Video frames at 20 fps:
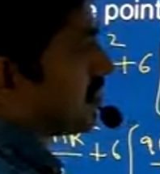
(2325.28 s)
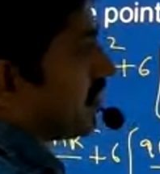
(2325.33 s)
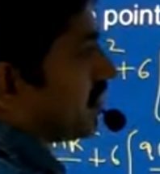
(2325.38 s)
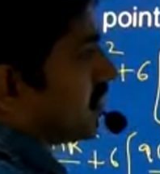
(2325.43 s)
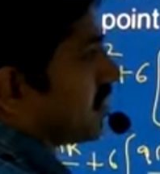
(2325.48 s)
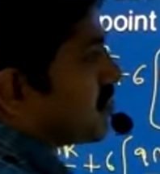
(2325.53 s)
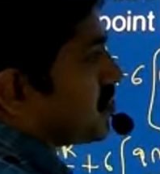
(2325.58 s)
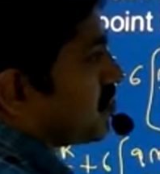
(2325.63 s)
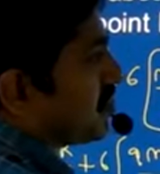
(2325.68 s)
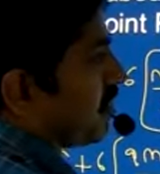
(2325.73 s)

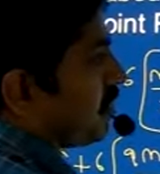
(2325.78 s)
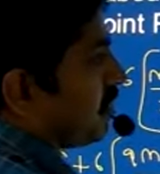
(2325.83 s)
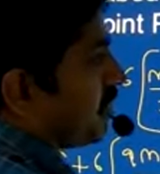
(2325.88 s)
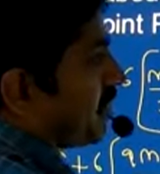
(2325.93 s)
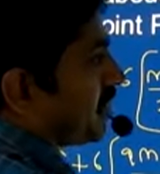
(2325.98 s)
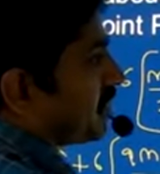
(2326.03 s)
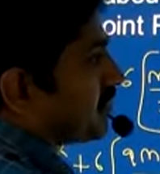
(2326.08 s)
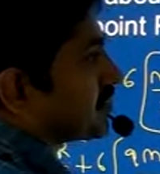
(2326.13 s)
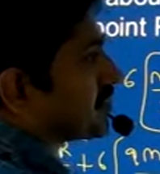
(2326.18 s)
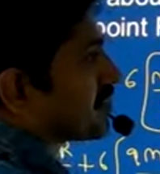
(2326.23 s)
square. This will
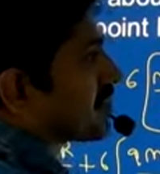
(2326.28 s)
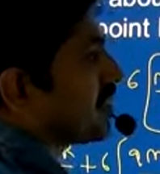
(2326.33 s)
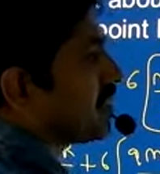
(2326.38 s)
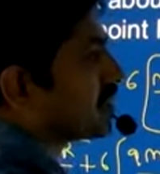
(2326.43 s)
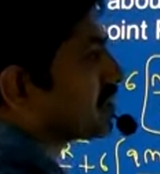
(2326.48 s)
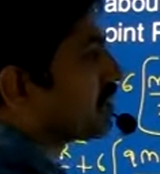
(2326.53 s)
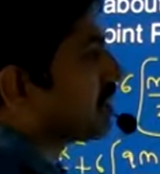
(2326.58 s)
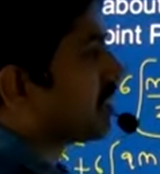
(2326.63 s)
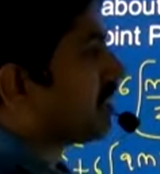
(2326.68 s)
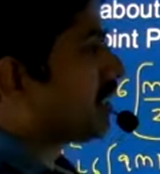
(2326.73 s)
be
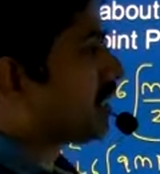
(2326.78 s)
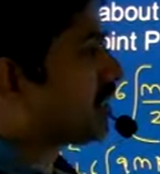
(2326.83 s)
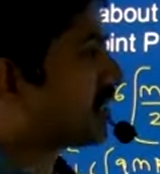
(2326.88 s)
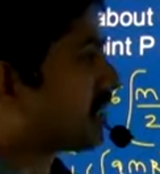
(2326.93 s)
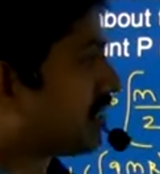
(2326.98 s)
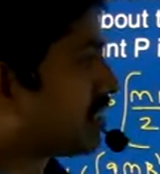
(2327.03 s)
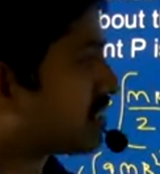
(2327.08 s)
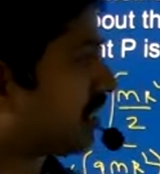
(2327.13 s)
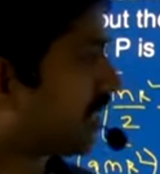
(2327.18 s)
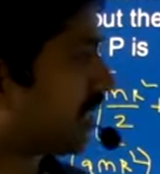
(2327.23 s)
3
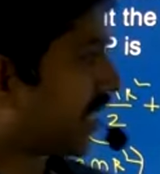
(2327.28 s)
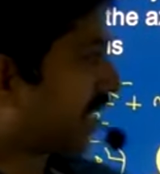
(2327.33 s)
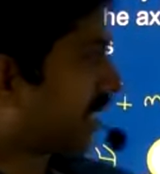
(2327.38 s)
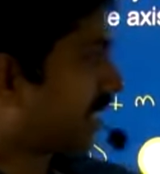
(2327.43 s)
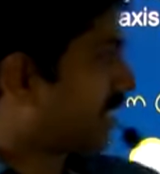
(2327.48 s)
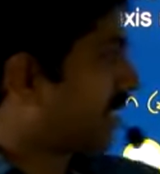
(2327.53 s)
3 is a